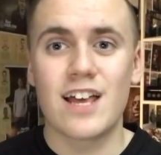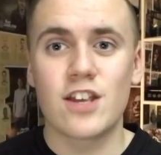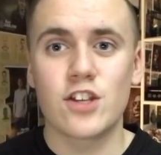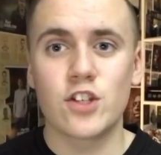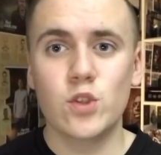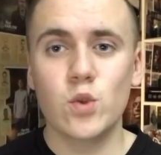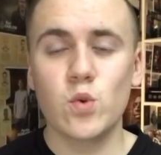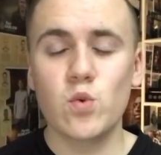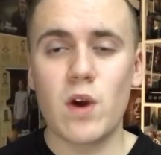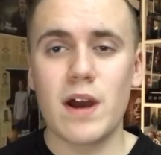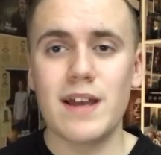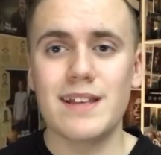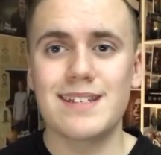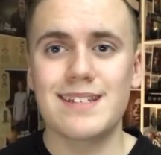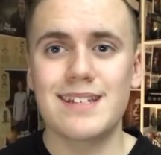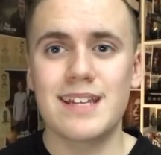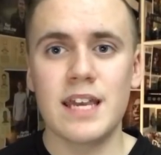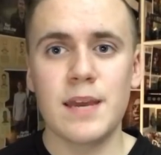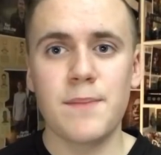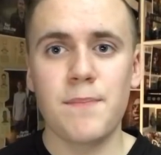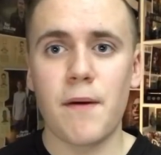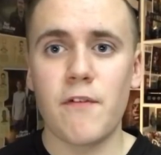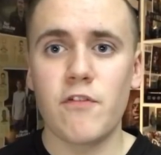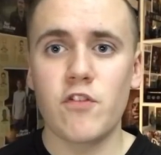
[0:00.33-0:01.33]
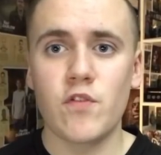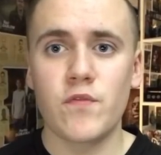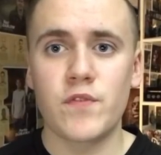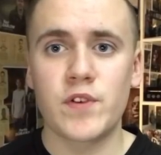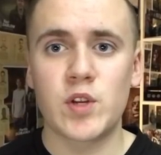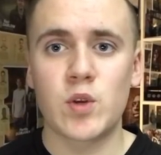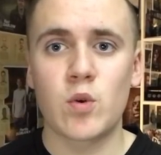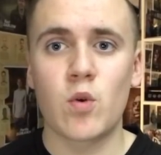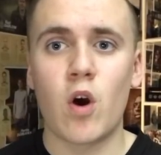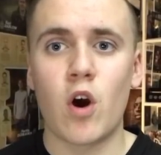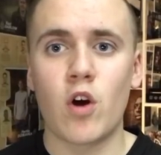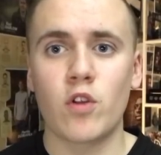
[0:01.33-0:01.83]
So guys, today back from a
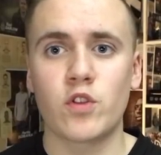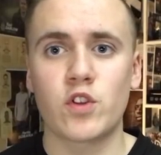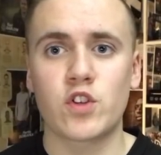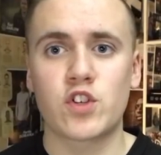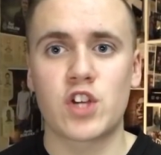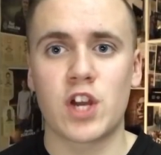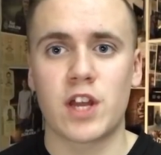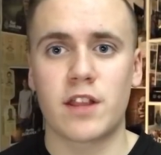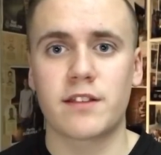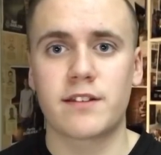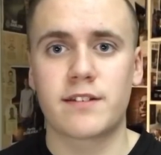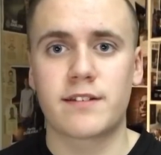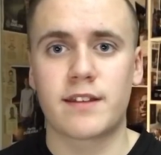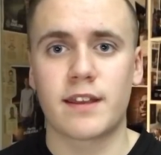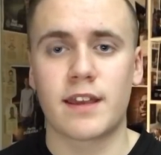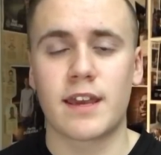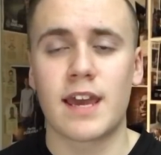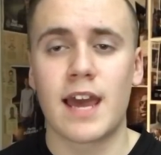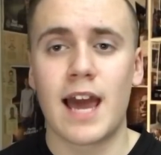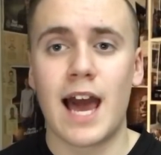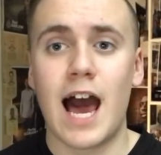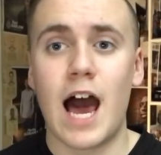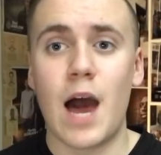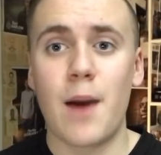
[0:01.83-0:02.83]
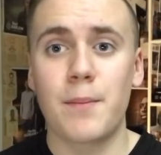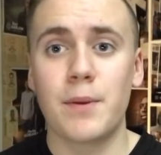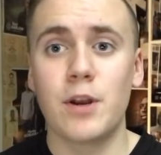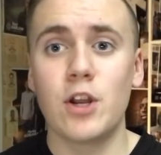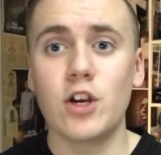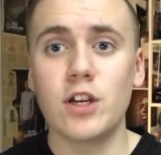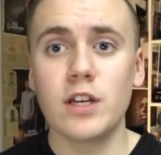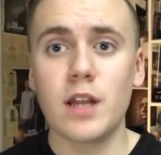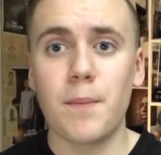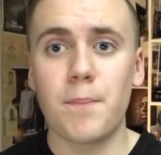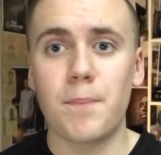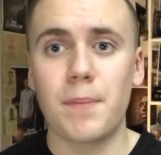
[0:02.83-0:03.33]
video on the channel today, I'll be
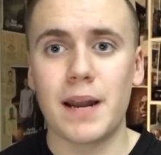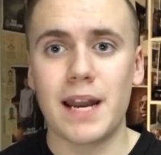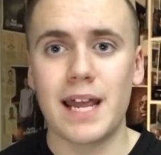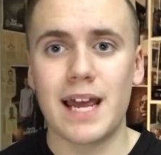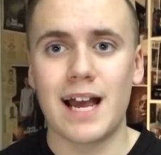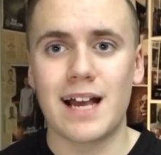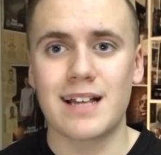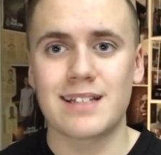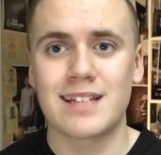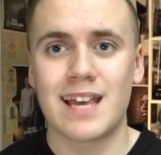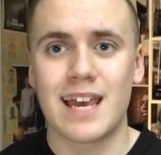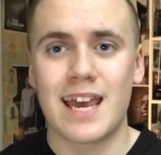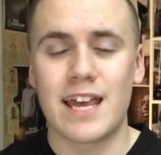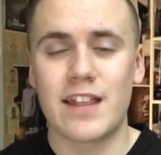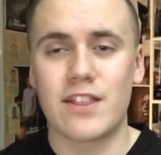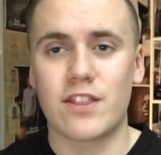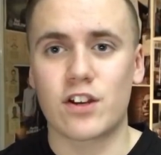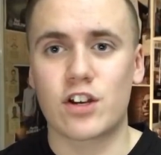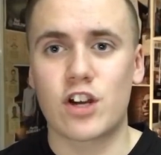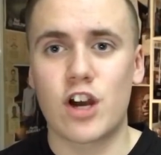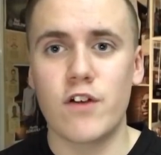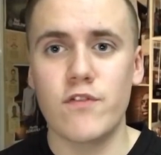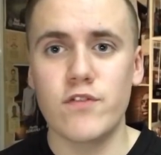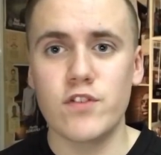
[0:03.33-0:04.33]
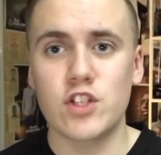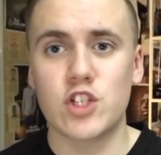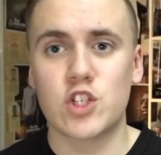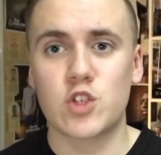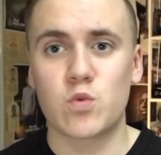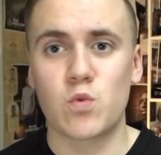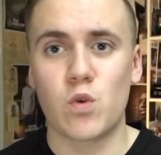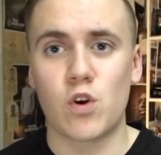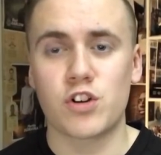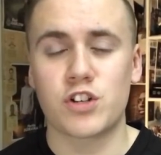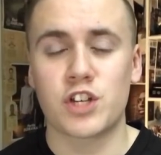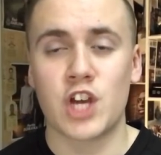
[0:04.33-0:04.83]
looking at players in the current
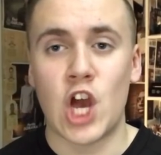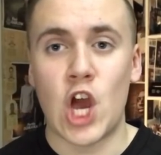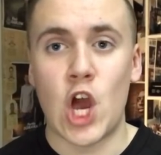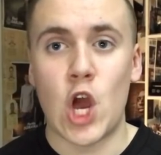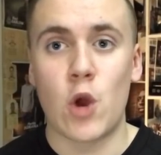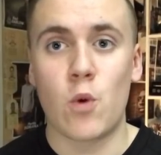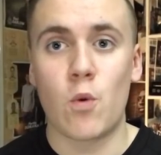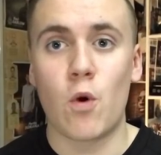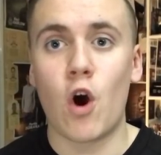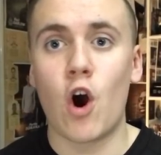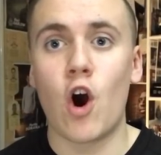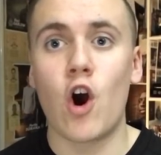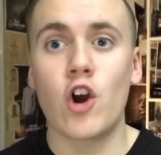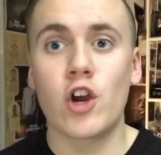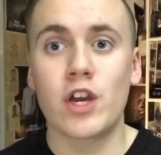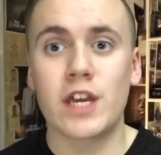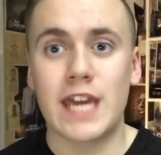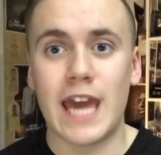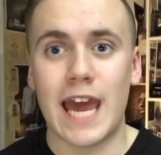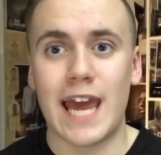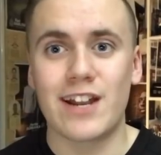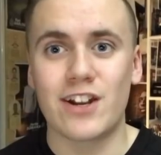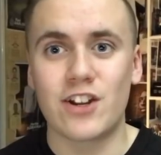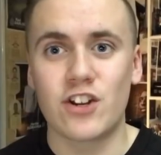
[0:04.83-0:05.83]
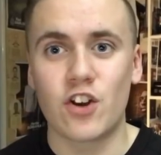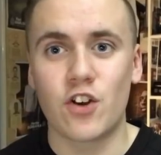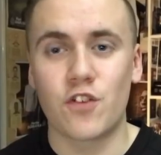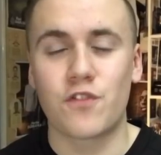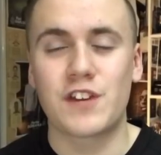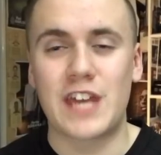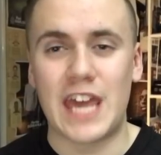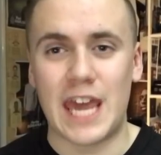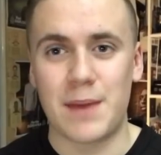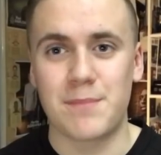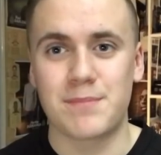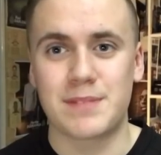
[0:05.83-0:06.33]
squad who aren't getting enough
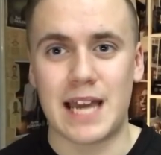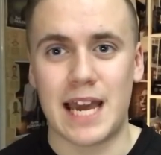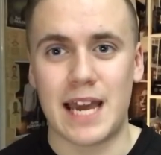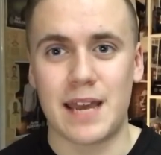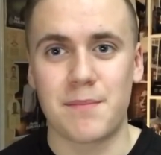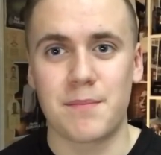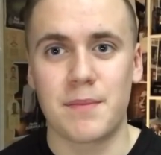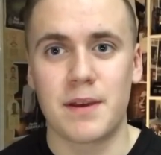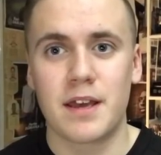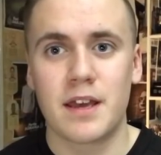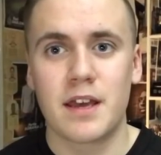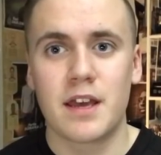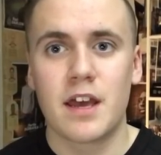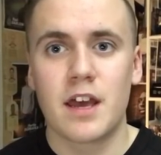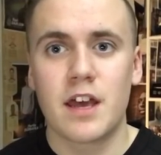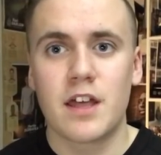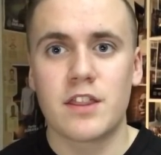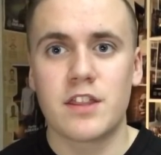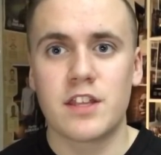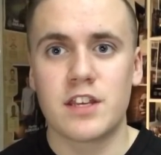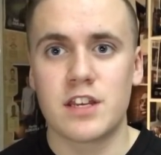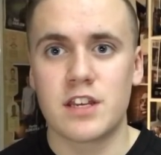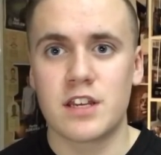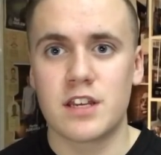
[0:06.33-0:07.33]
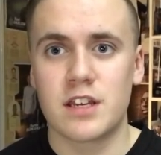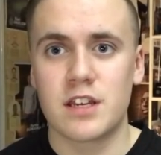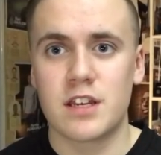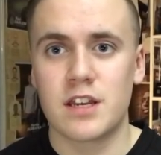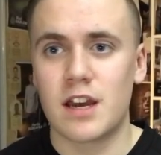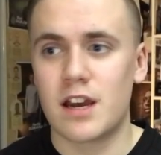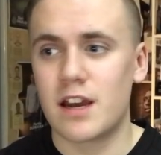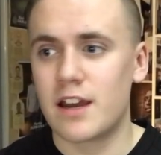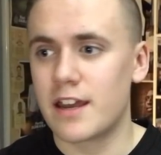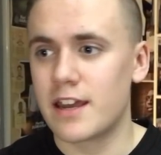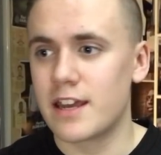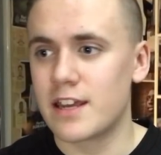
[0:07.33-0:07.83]
game time. There
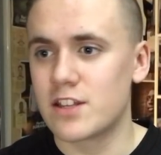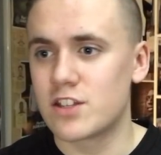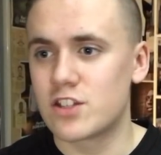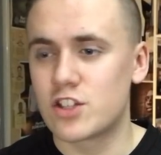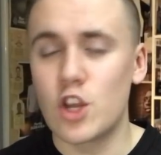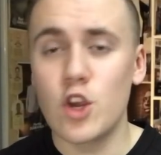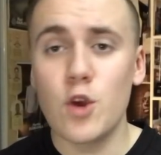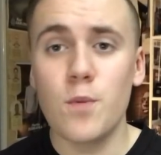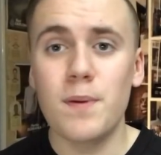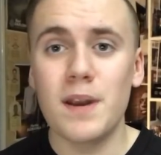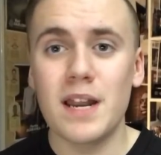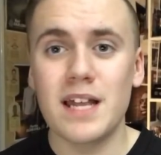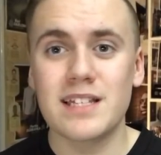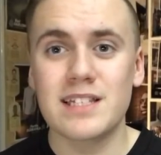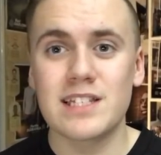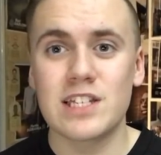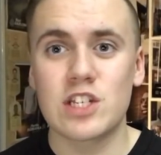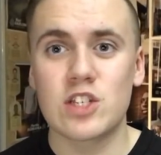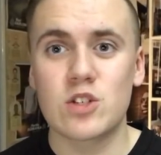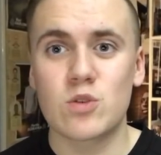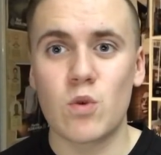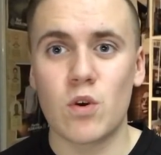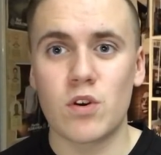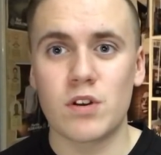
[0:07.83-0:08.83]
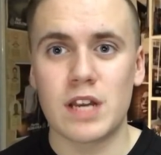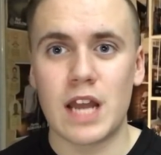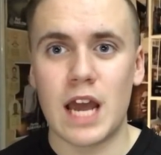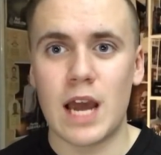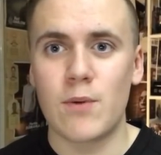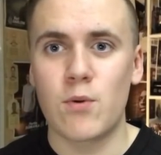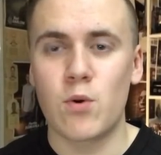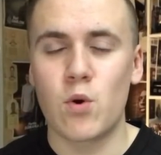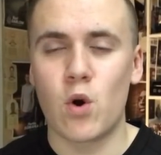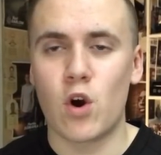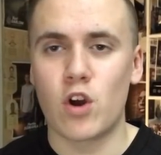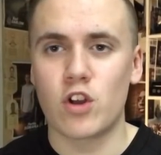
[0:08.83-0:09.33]
is two players in the squad now
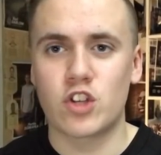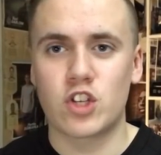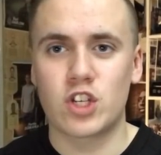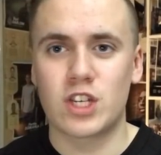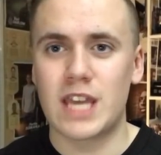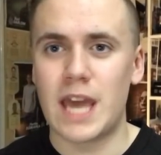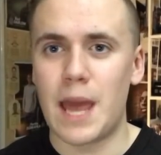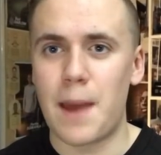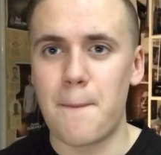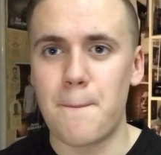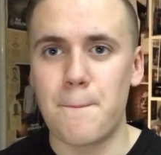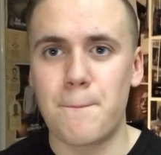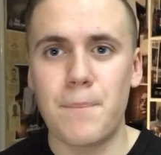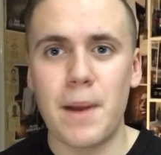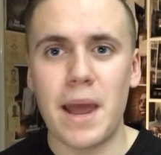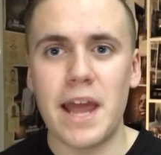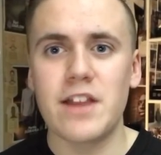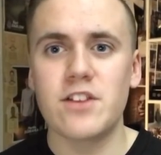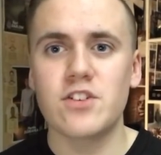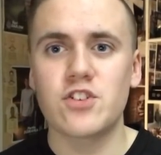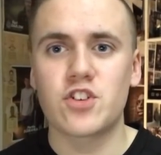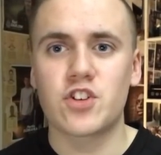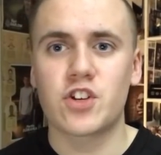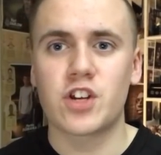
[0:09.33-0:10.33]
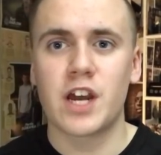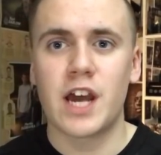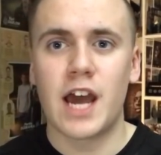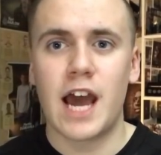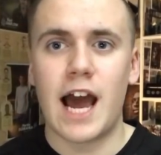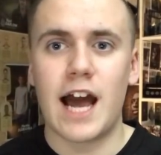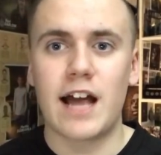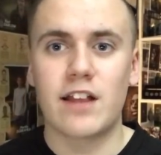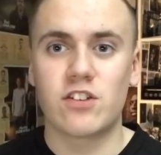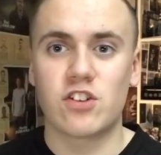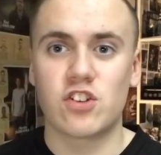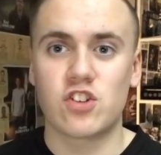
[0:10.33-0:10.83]
who are getting benched
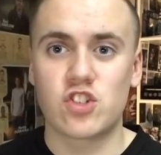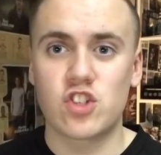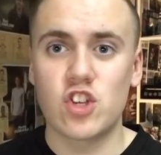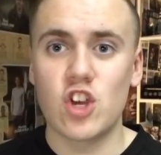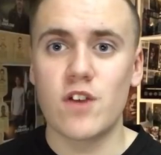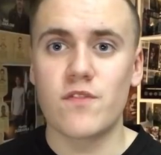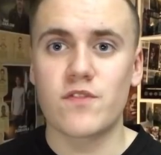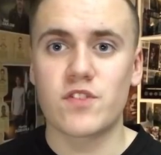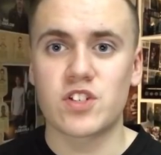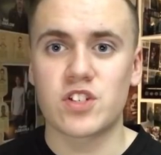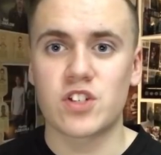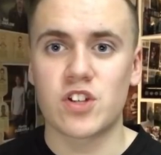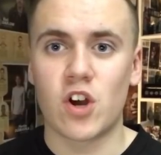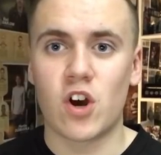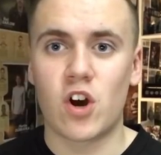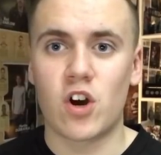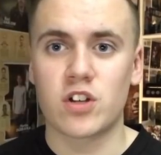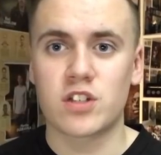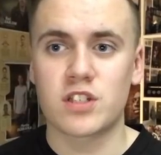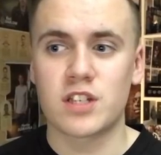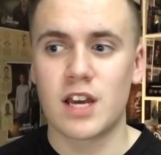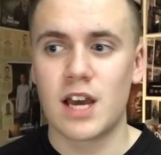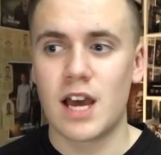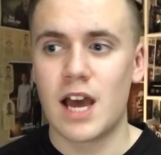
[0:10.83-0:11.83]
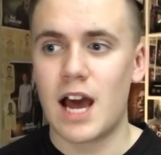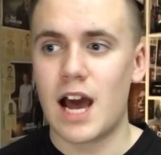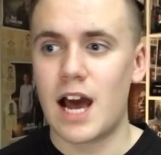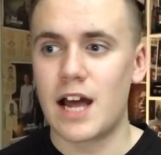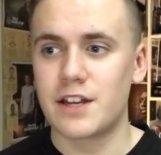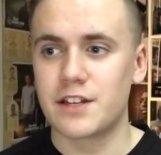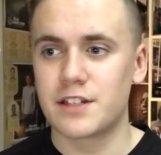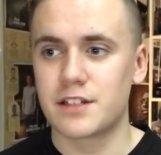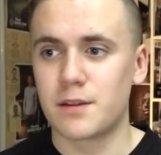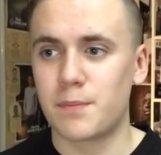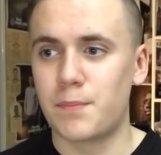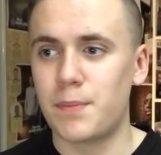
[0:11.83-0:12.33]
and deserve a start,
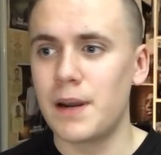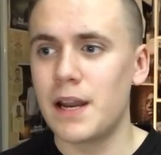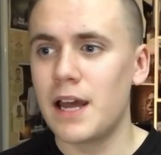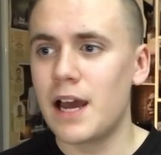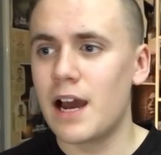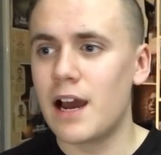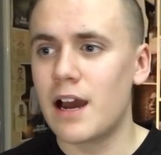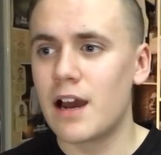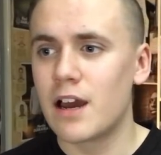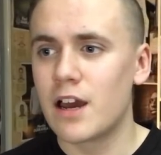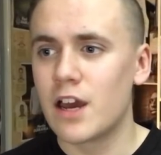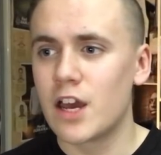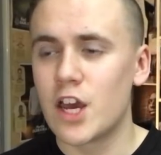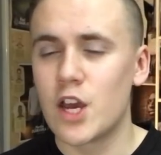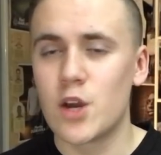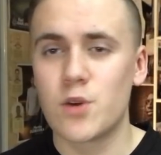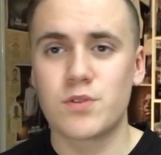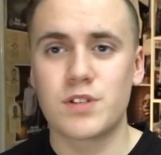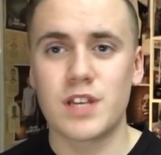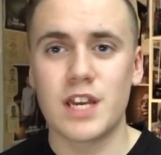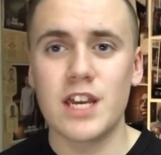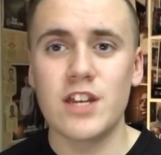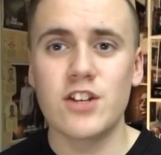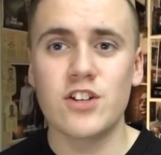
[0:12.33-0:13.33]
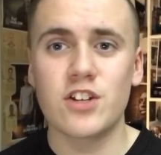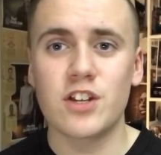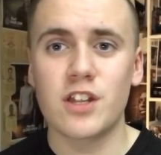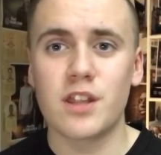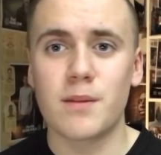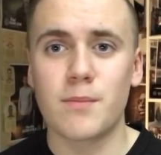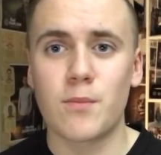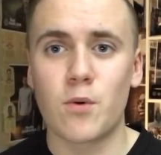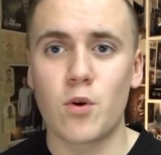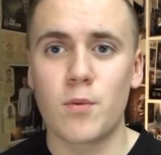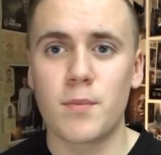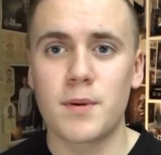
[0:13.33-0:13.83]
and there's a player who's injured at
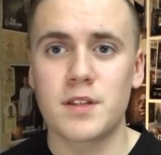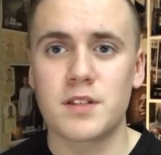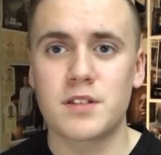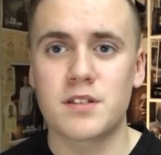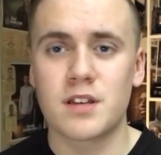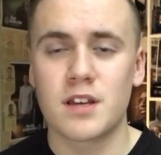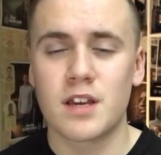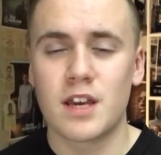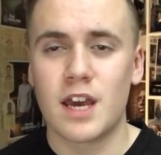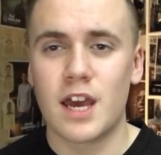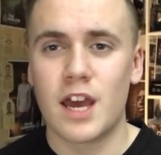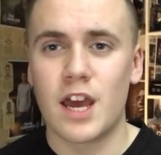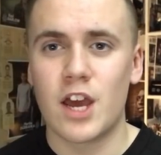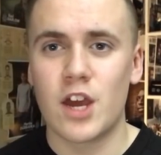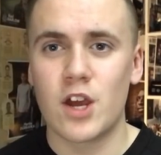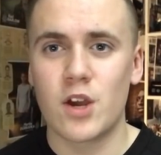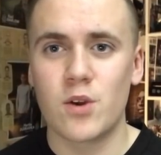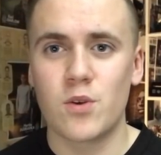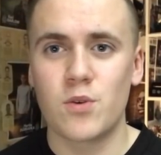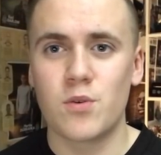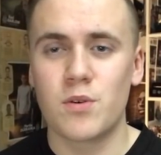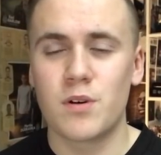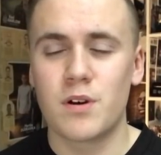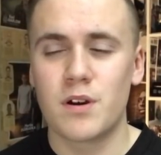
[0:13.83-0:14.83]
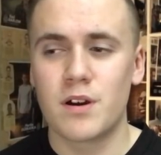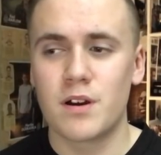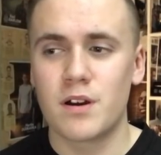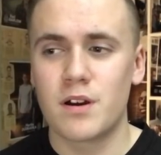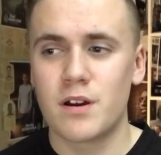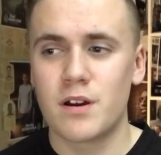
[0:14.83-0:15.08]
the moment who